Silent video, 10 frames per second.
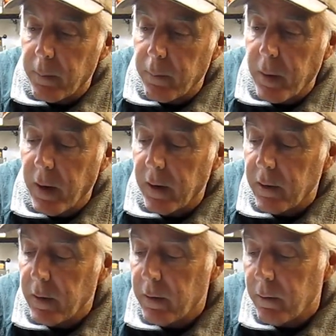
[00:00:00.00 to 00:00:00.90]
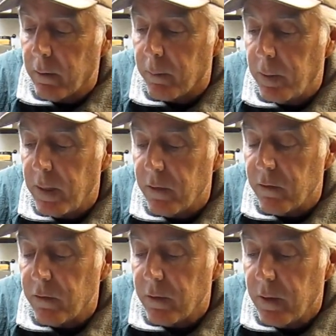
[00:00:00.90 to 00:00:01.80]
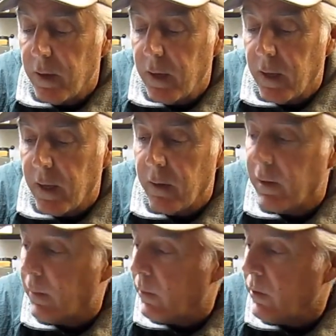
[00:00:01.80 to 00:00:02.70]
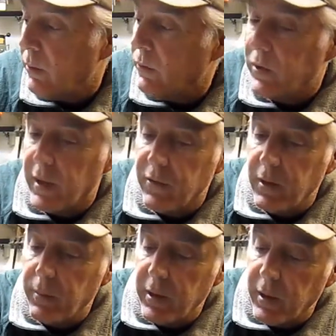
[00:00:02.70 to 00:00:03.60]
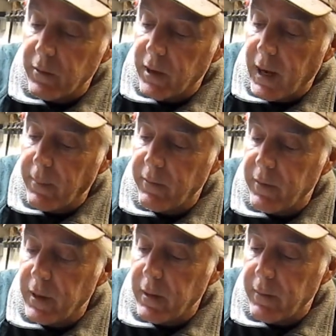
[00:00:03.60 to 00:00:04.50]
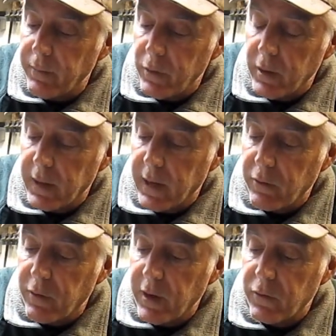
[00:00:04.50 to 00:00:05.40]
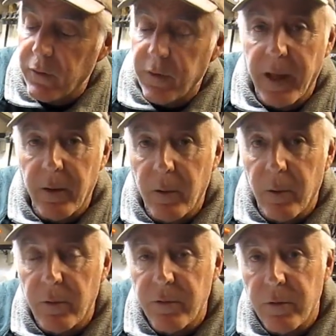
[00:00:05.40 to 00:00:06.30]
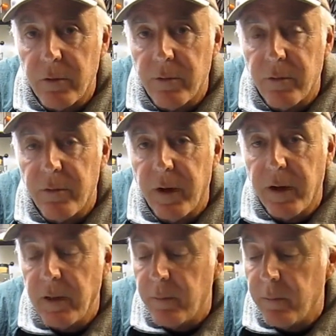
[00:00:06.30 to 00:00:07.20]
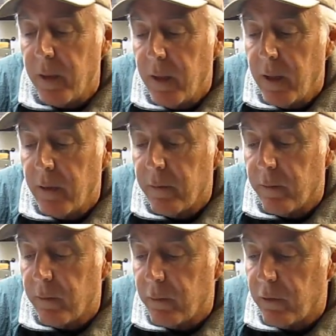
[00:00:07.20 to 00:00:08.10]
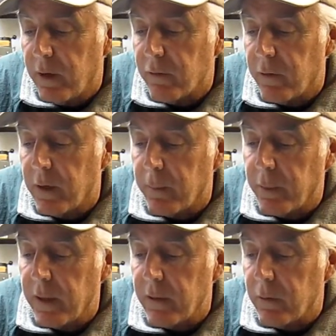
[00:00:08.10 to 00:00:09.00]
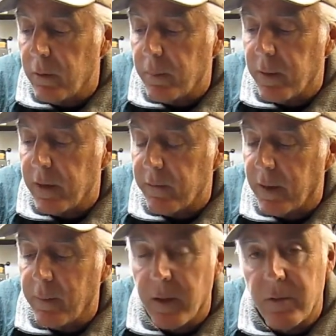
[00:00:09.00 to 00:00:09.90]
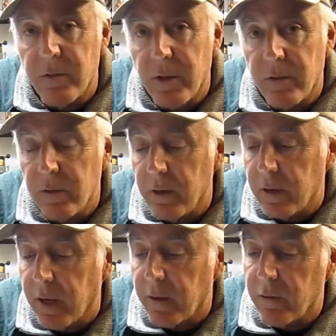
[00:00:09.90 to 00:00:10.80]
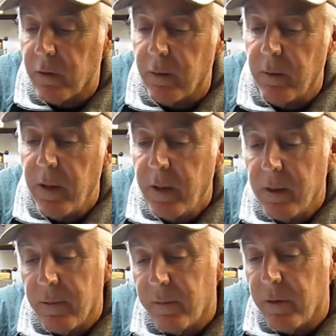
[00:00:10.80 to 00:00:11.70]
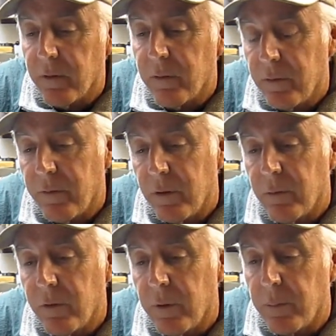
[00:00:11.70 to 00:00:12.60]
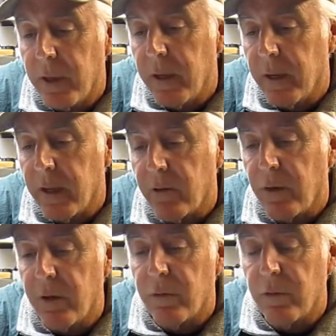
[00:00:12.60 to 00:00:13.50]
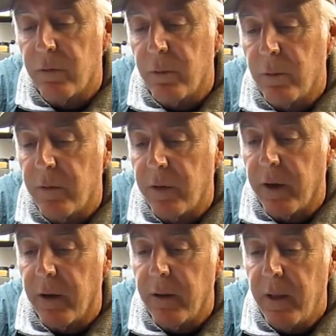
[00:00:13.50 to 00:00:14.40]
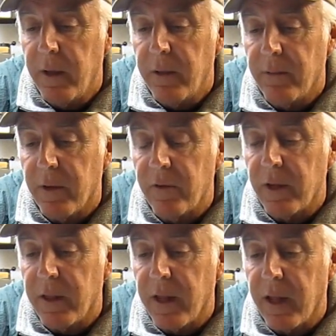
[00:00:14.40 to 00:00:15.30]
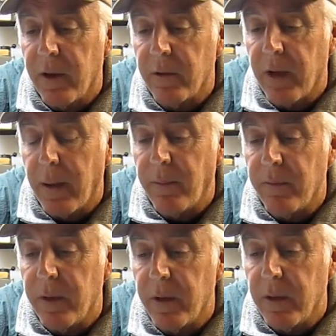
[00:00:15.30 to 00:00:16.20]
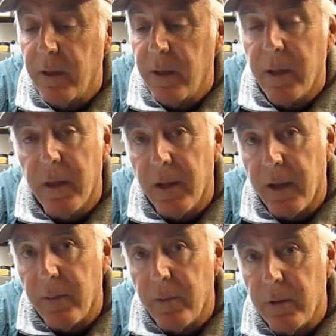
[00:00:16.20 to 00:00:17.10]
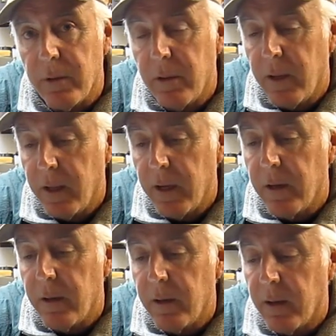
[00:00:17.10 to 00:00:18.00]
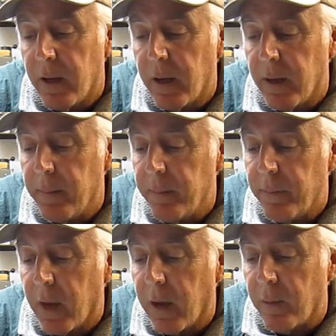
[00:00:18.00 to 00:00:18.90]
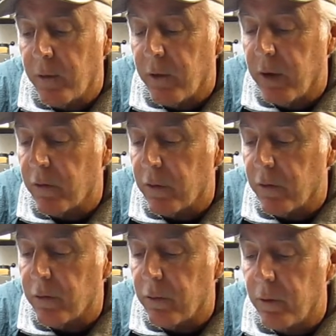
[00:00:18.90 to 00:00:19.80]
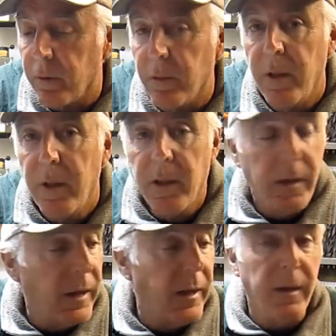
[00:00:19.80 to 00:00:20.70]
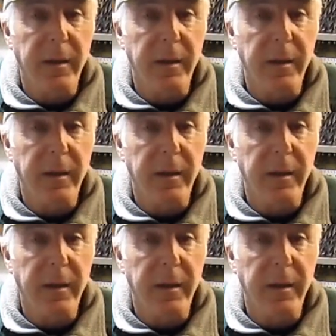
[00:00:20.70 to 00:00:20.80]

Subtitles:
part or a piece, and then when you set something on top of it, you can now transfer that hole. So it's for transferring a plate to a plate, if that makes sense to you guys. So if this was the plate and that transfer screw was there, if I set that on top of it and I would hit it, I would transfer the screw. An